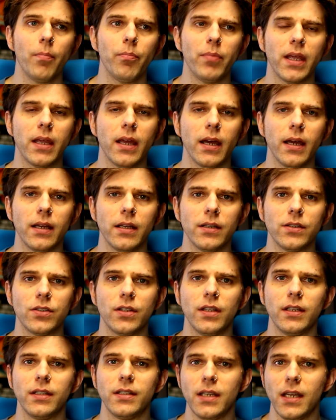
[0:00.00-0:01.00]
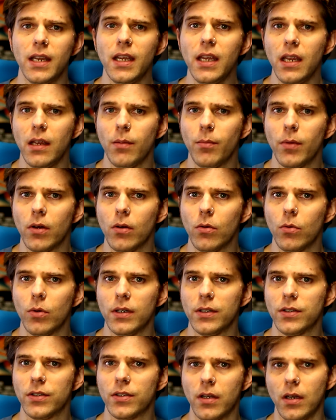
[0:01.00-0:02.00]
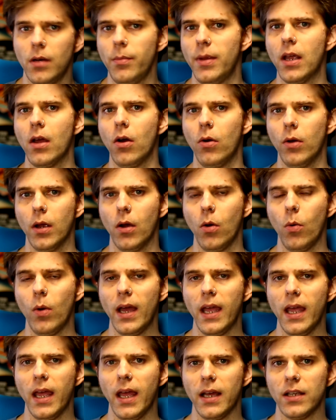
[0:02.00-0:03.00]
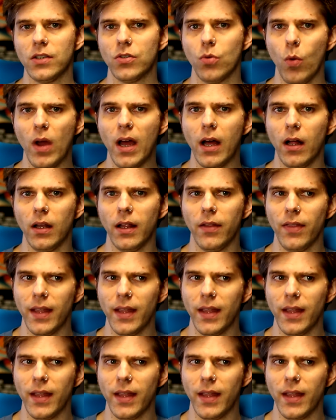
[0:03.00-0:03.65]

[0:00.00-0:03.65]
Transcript: because the team was going to be going away as well.